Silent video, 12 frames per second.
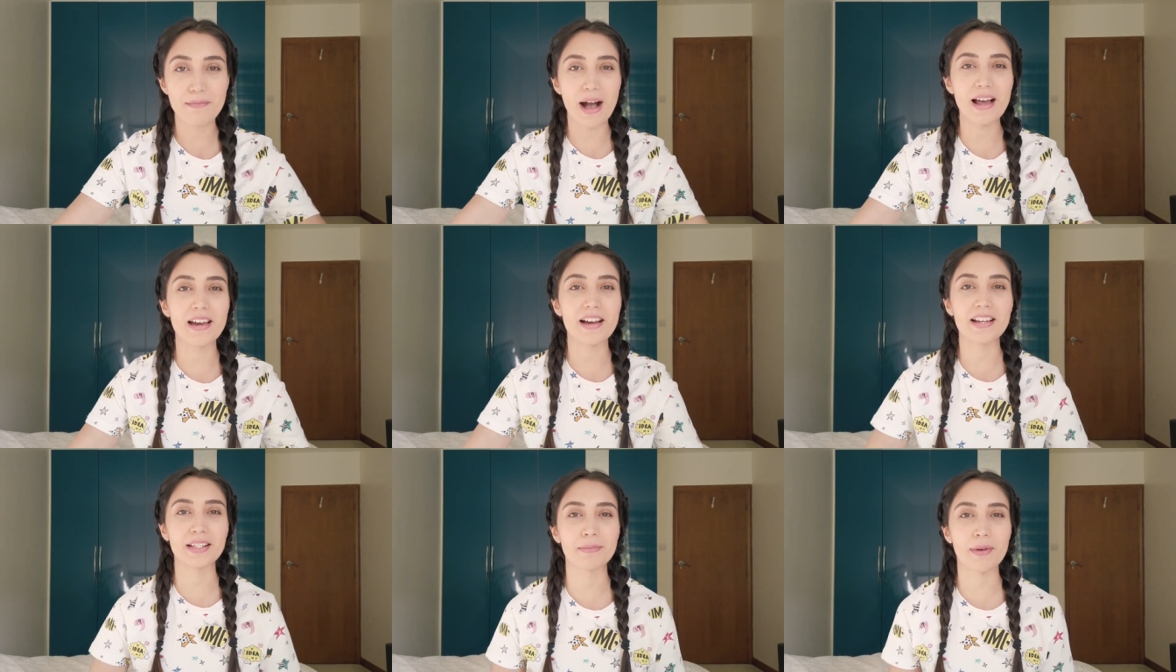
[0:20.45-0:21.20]

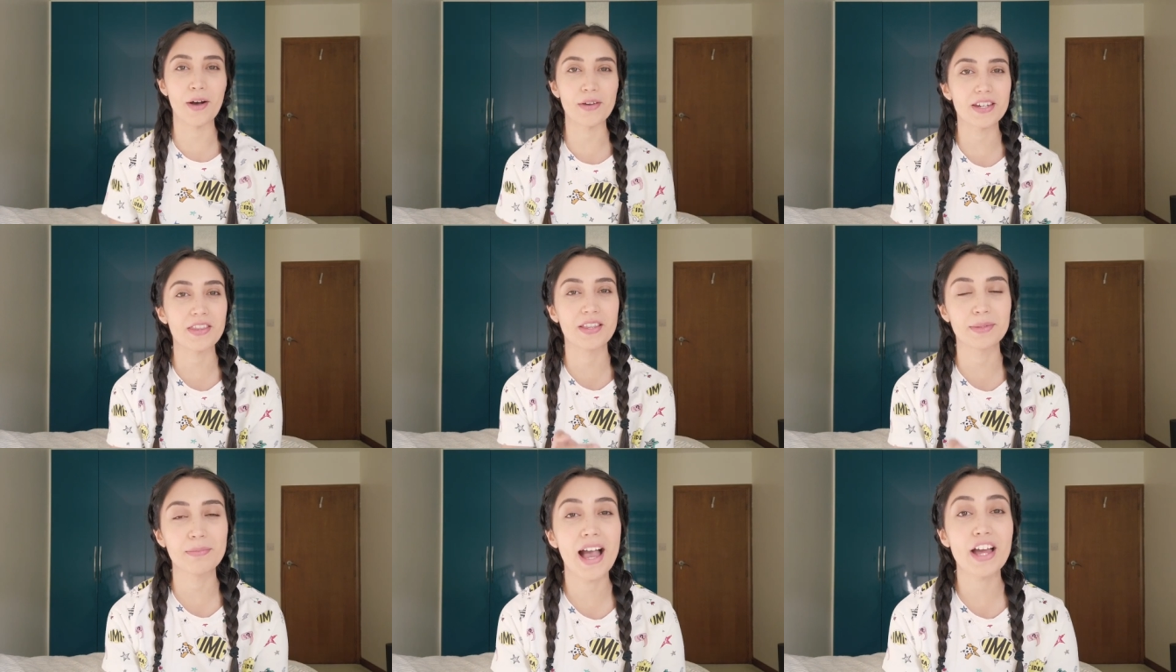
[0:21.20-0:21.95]
Bala is about
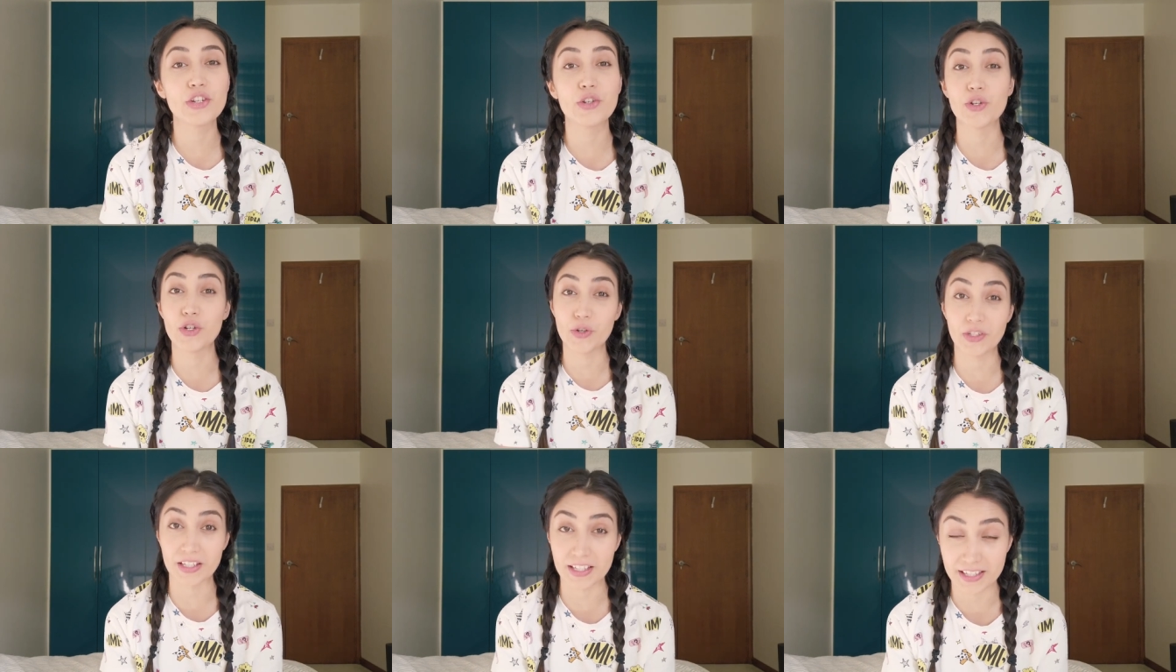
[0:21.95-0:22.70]
this man who
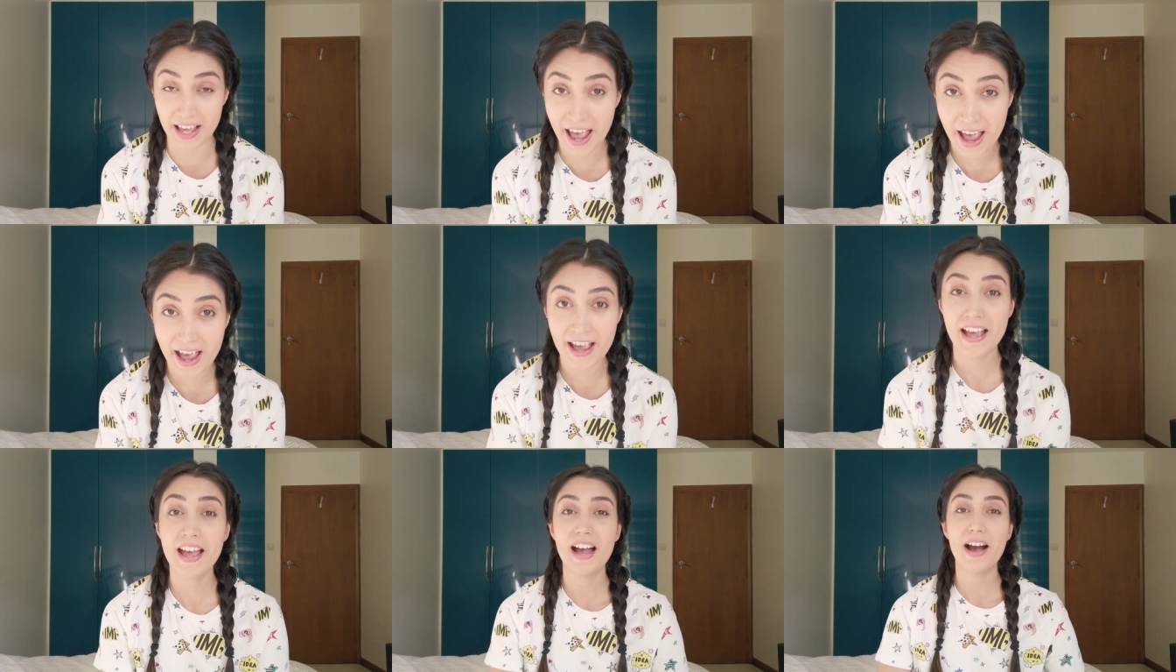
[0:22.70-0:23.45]
loses his
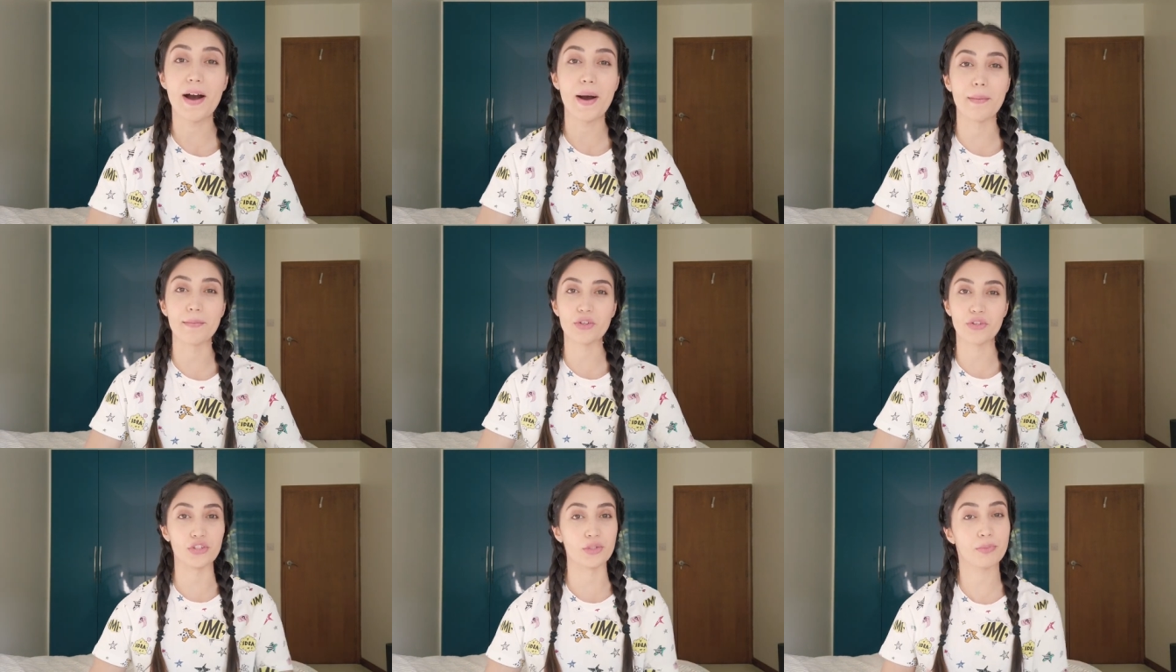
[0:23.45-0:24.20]
hair,
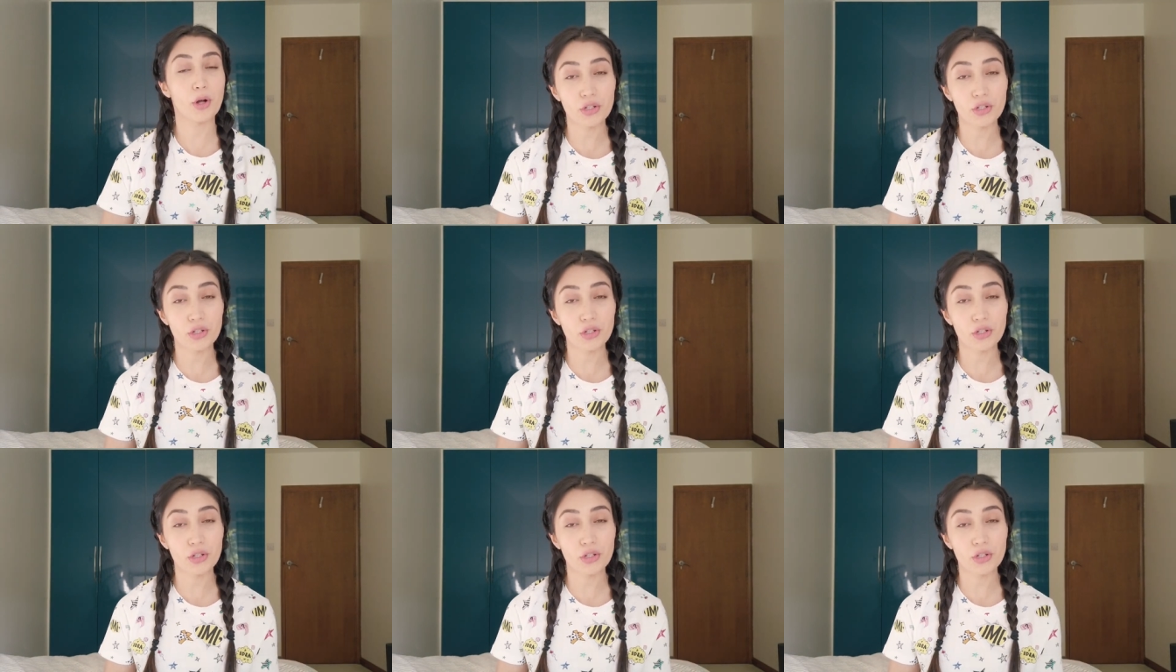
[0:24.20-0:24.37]
who's